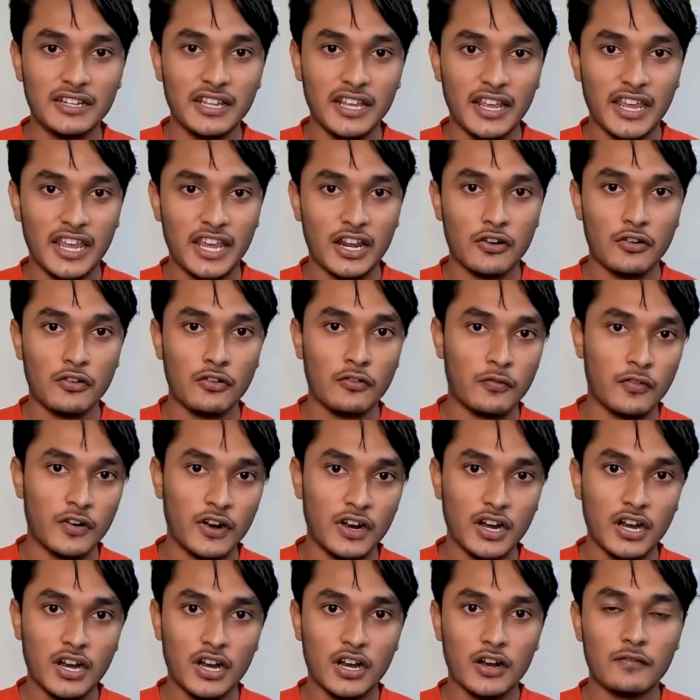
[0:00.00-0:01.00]
they can
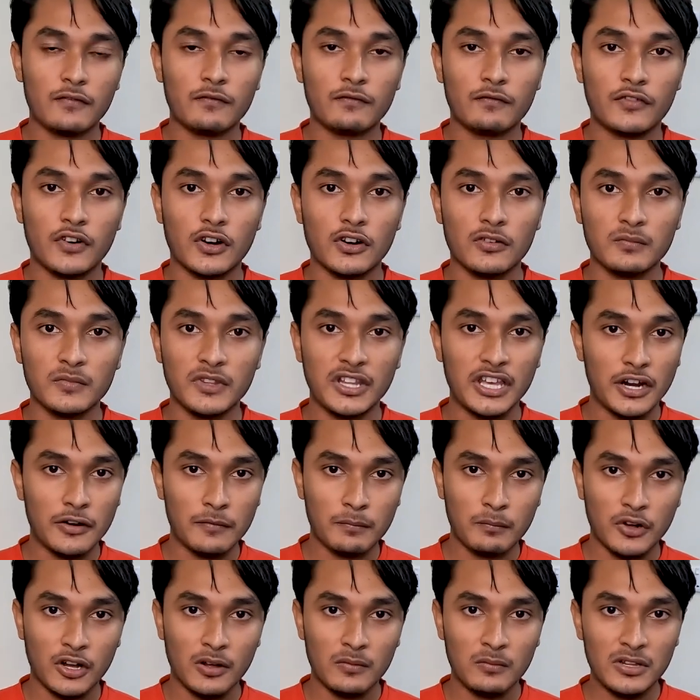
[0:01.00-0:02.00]
overcome from their
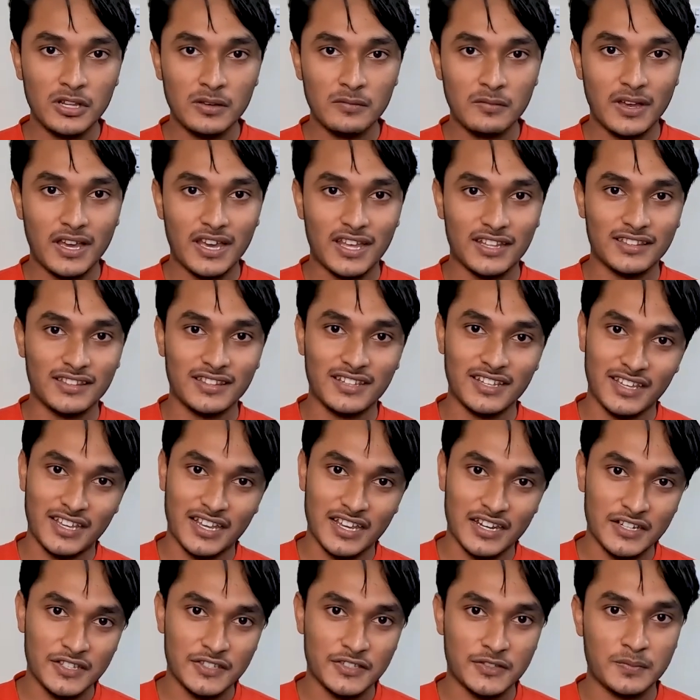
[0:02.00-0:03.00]
problem and they
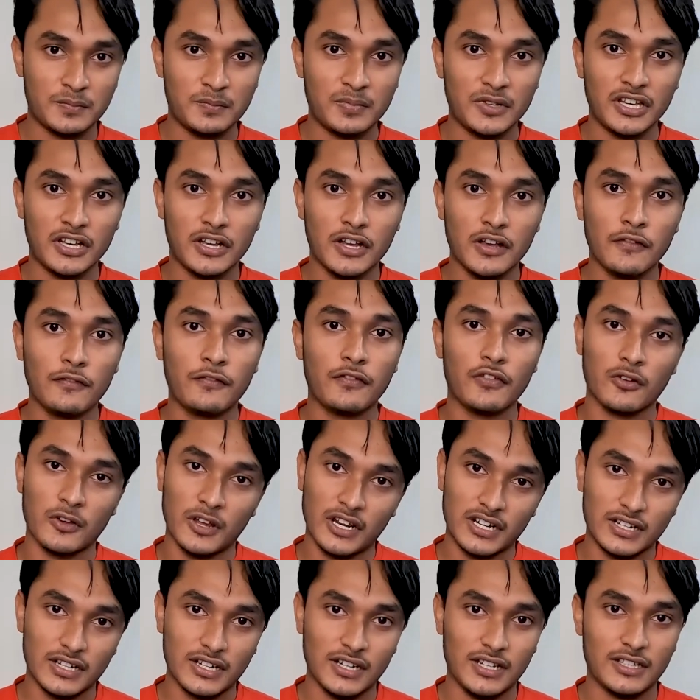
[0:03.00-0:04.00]
can speak
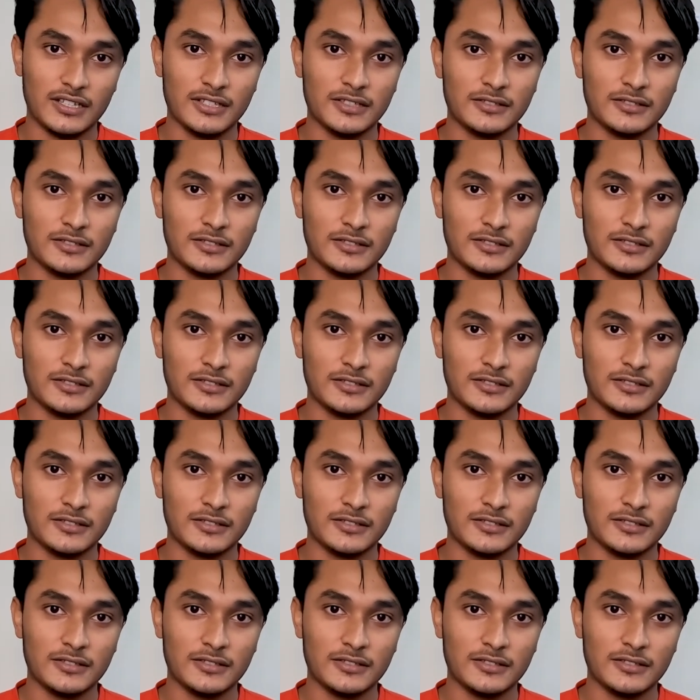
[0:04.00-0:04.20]
fluently.